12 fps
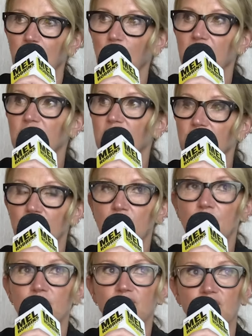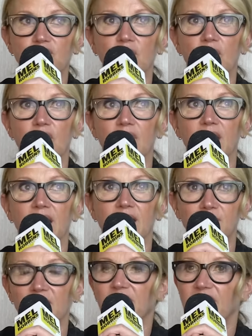When you start
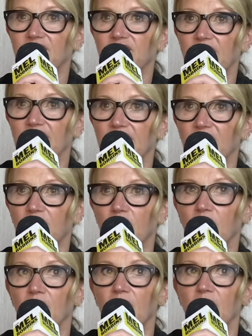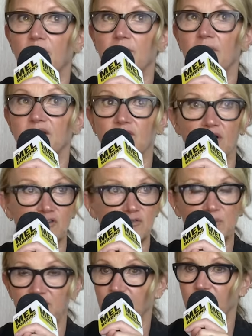aiming that second arrow, my
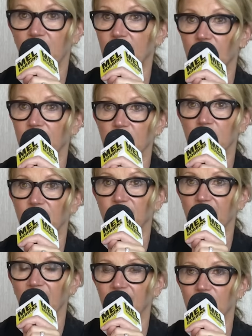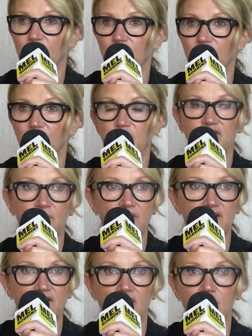daughters must have fallen off a cliff. I haven't heard from her.
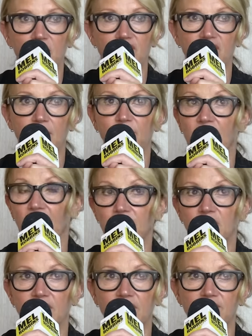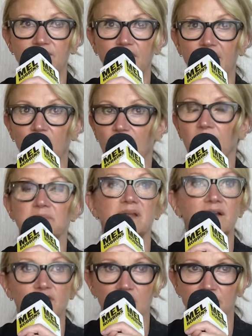Something terrible has happened. I'm going to get fired. I'm
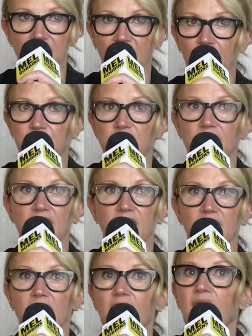never going to be happy again.